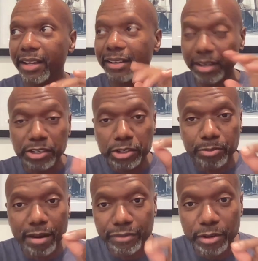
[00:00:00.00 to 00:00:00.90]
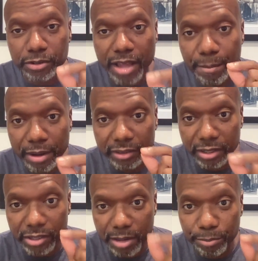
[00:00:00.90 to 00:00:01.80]
Now this is my first time at
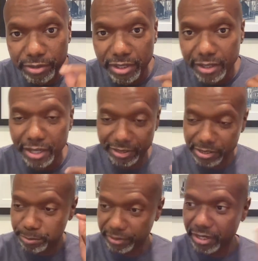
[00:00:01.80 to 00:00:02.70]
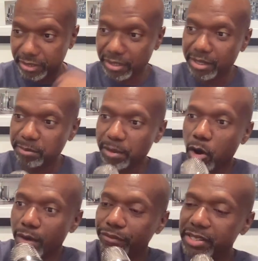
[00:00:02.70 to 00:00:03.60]
this particular
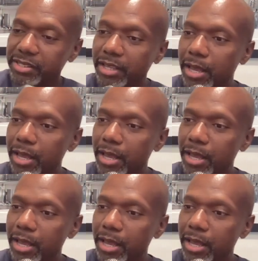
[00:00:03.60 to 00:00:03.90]
office.